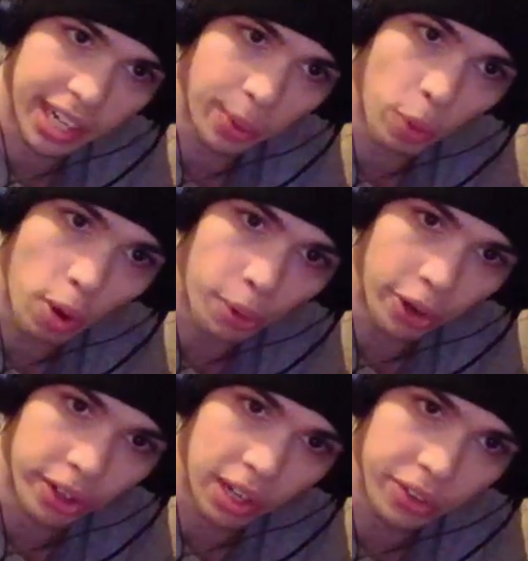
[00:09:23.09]
like in
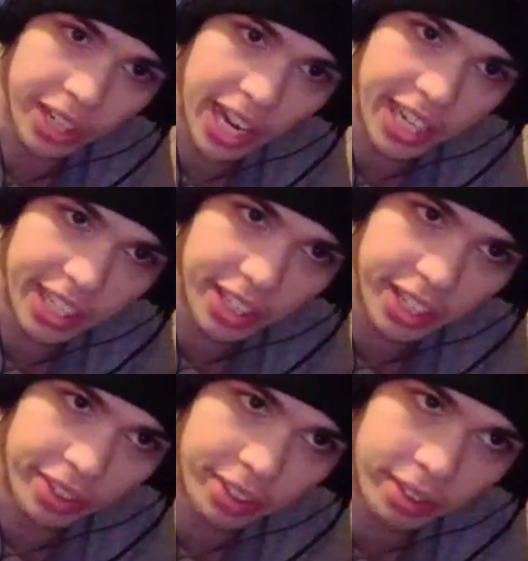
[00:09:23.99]
Walmart, I was like, I need
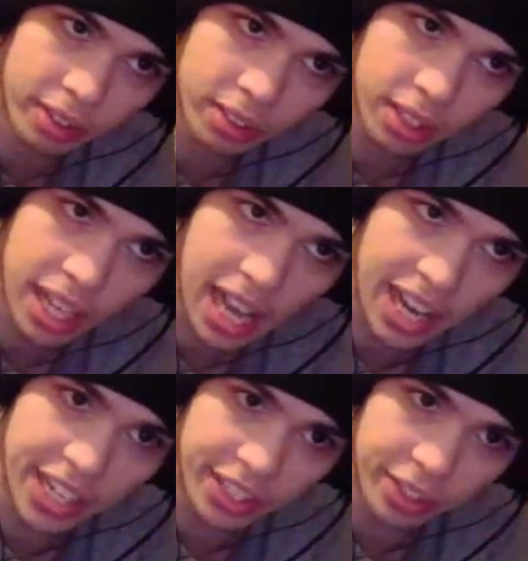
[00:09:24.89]
this.
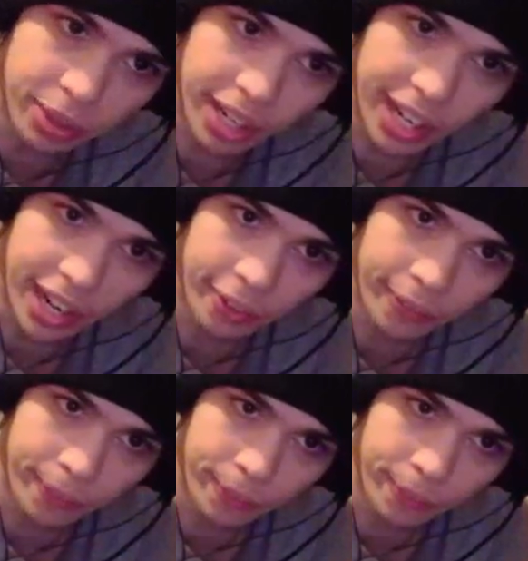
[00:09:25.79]
I need this right now.